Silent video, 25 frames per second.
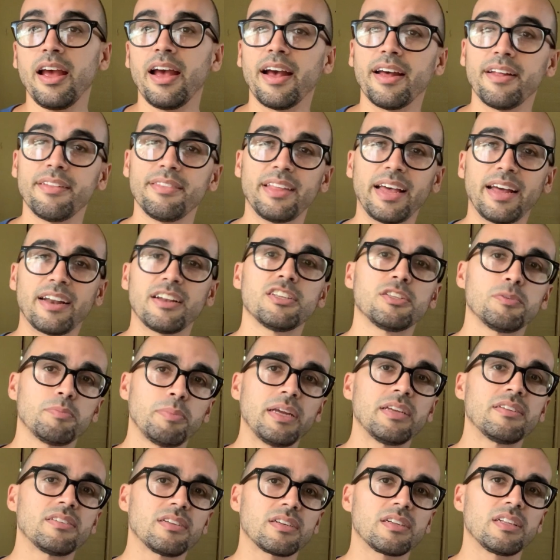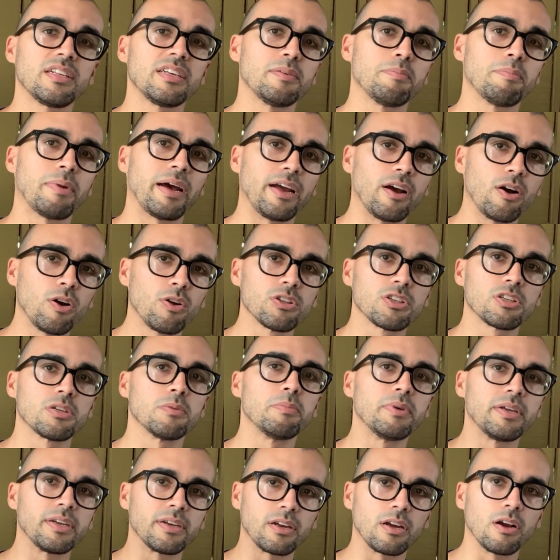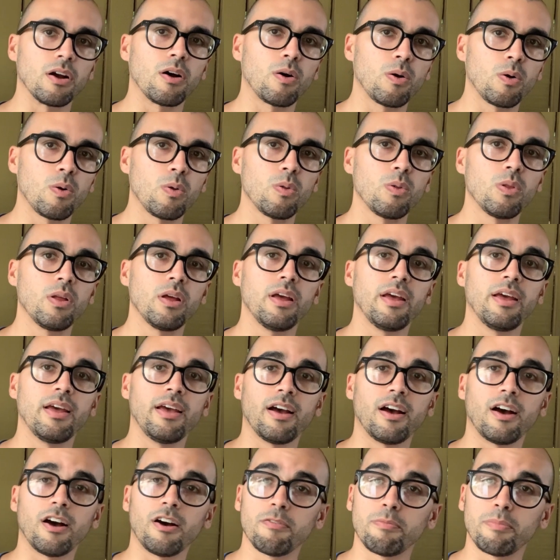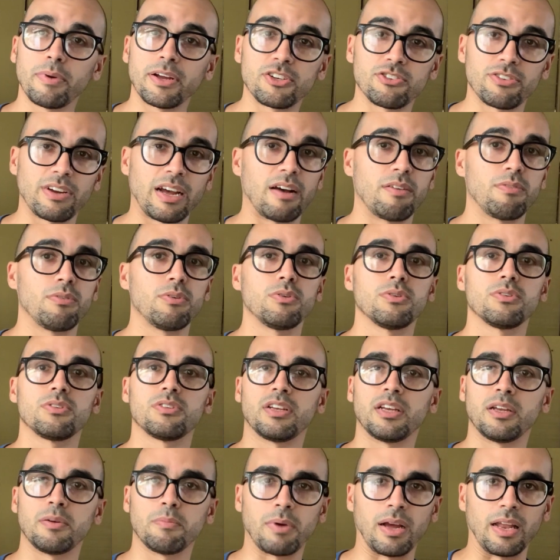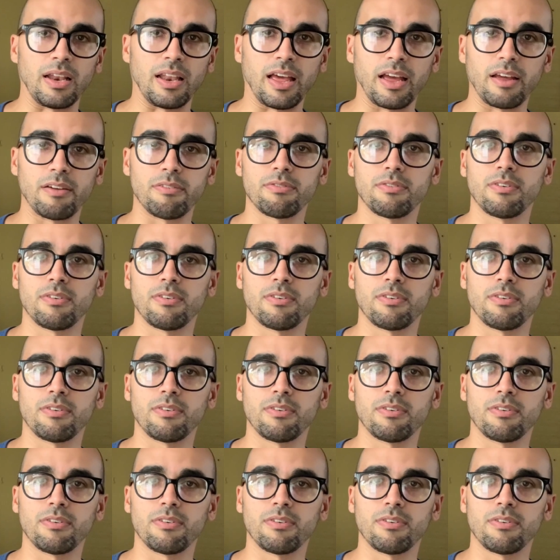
And that is basically my ultimate goal of my travels in my life.